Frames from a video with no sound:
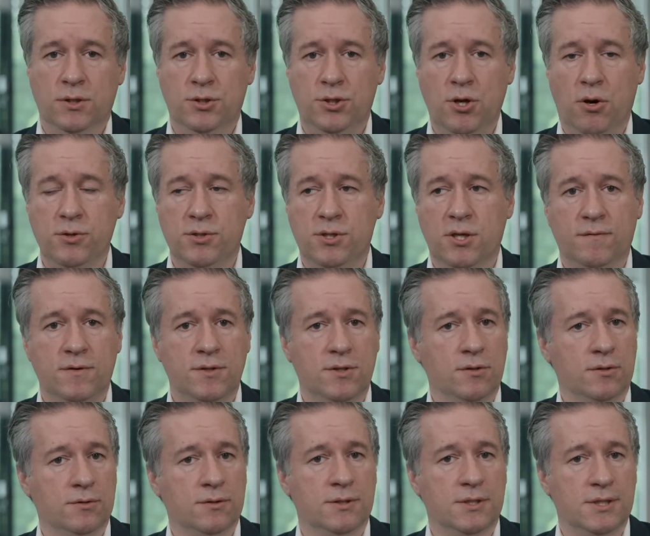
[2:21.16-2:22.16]
Joseph's
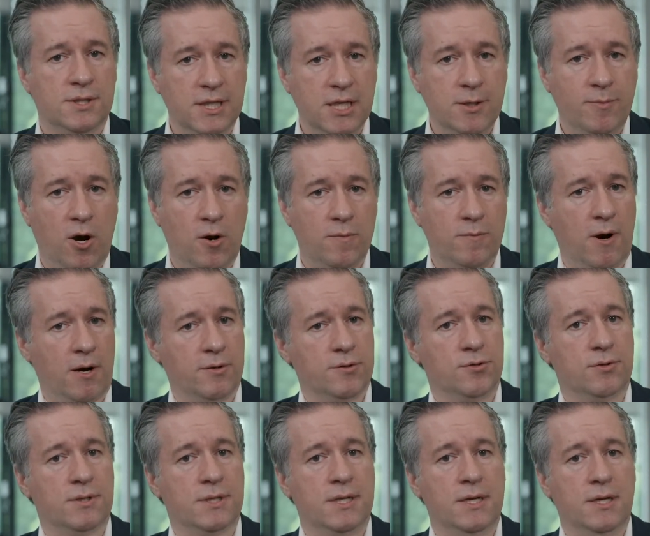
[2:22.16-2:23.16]
son, Seaborn
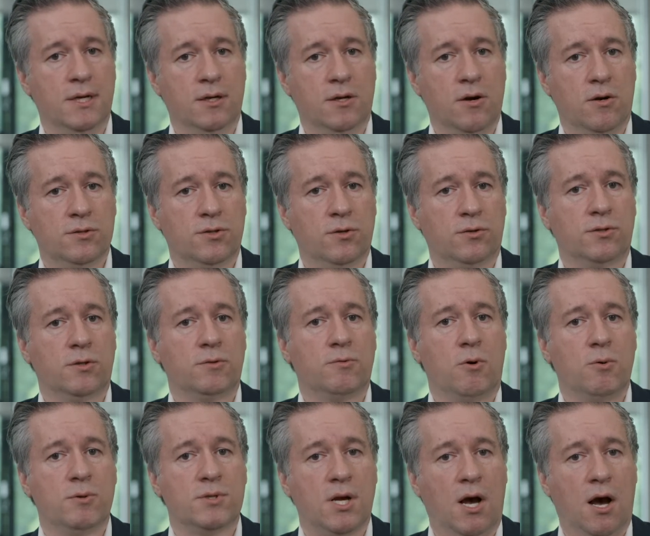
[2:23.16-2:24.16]
Rowntree, conducted
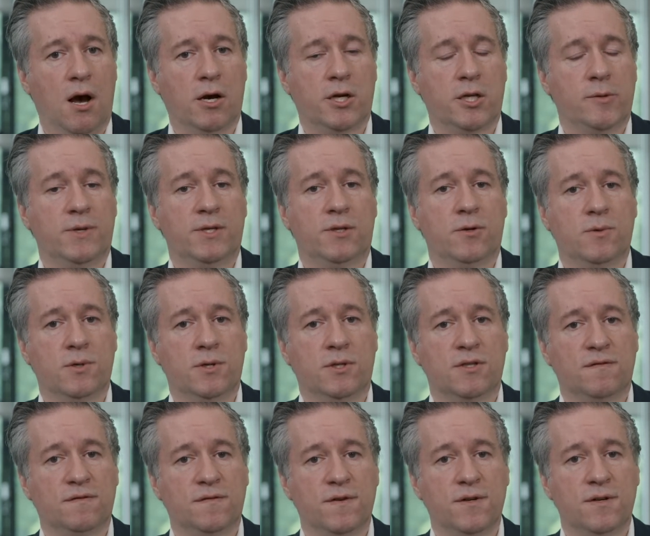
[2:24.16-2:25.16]
what was arguably the
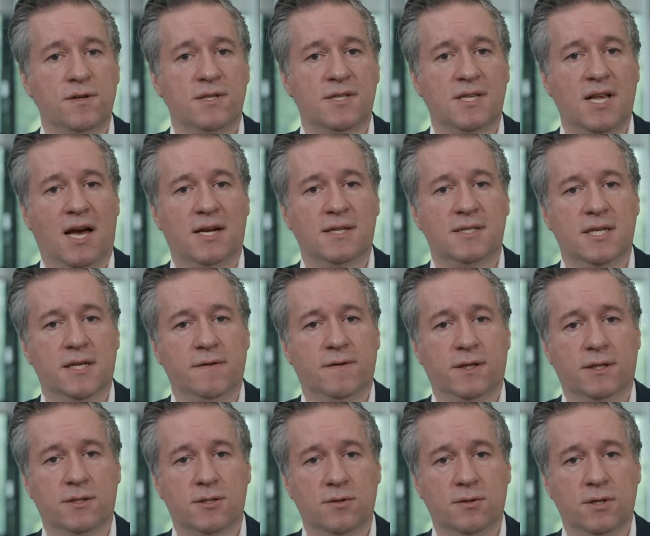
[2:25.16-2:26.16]
world's first
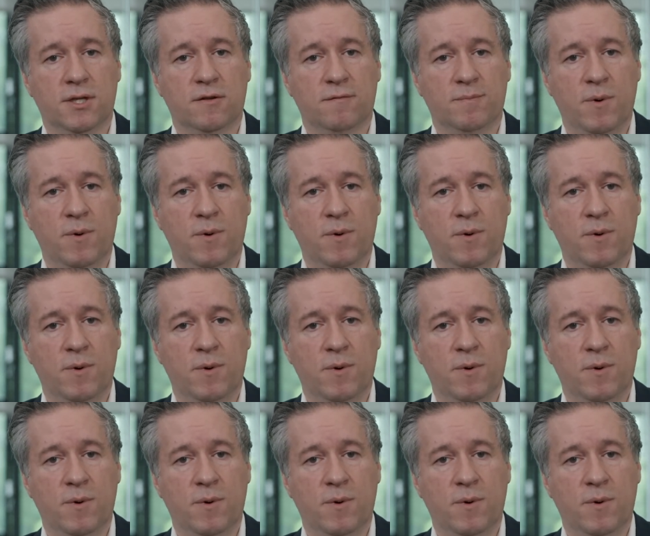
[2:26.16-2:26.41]
scientific study of